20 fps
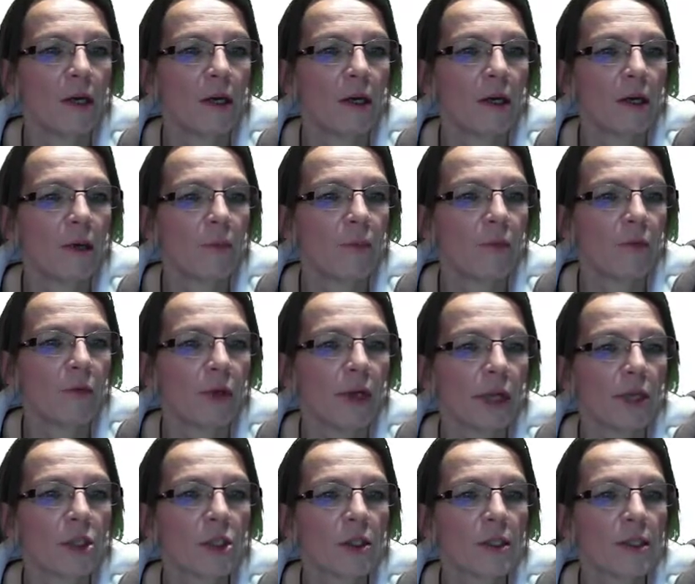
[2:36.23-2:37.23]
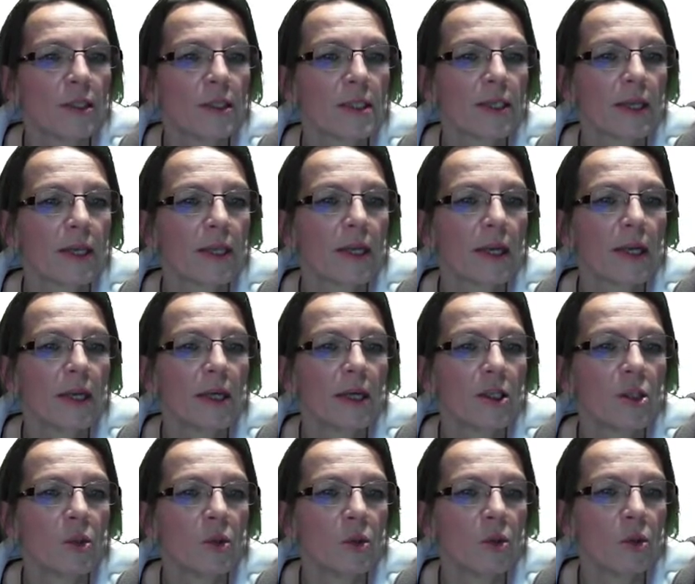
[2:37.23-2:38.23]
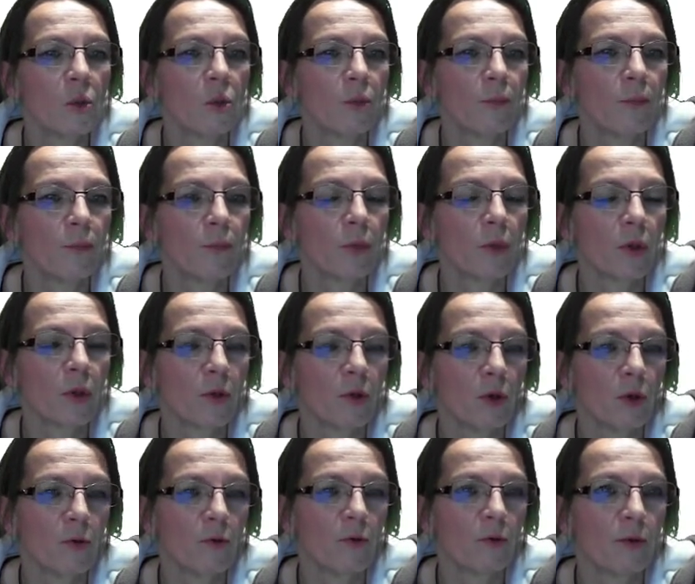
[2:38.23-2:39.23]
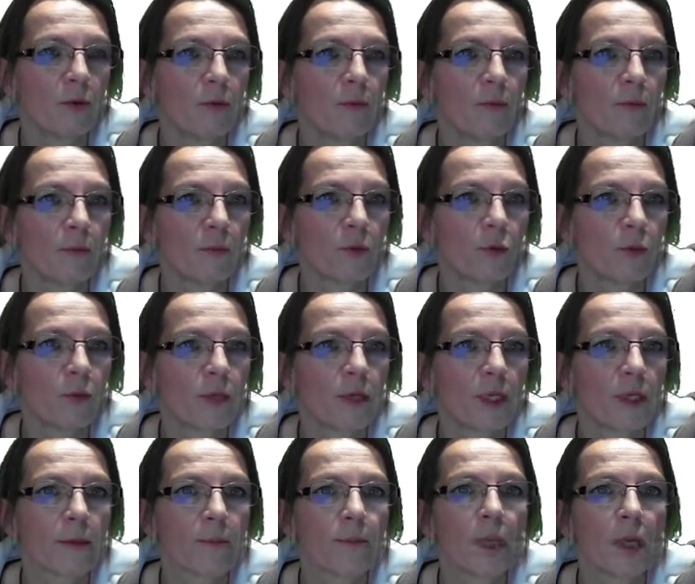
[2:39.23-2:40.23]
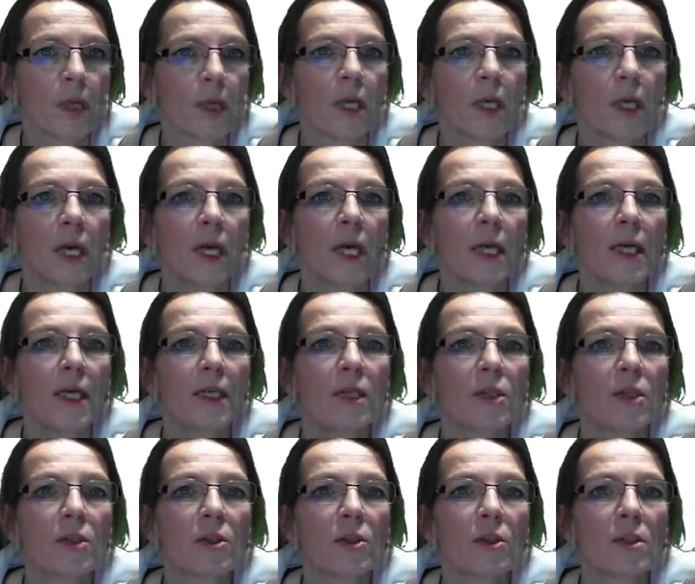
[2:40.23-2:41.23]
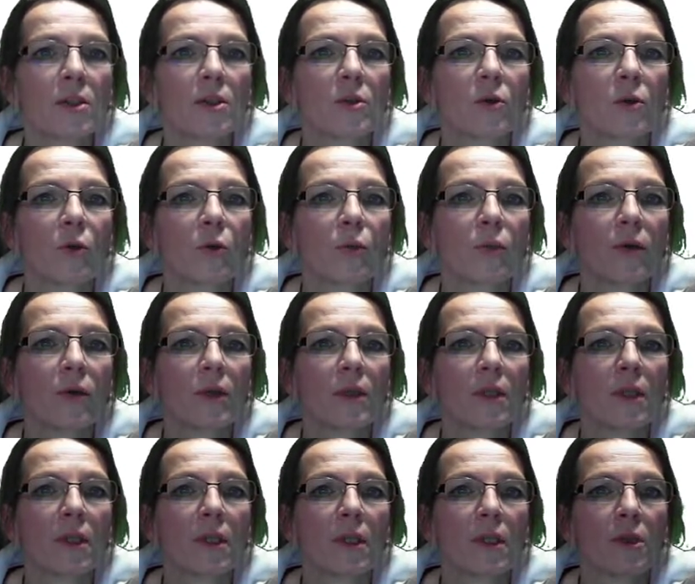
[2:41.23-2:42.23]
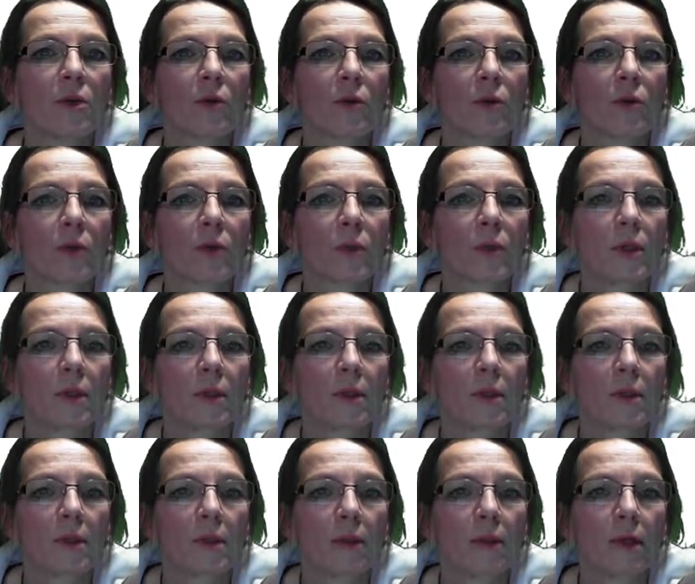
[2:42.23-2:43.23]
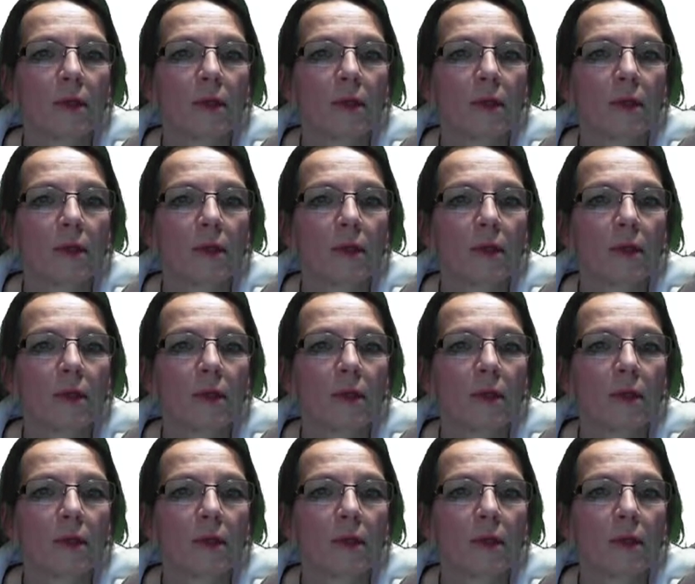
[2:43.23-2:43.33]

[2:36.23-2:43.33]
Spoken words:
relations, and there are 2 code groups here. So just to open the document,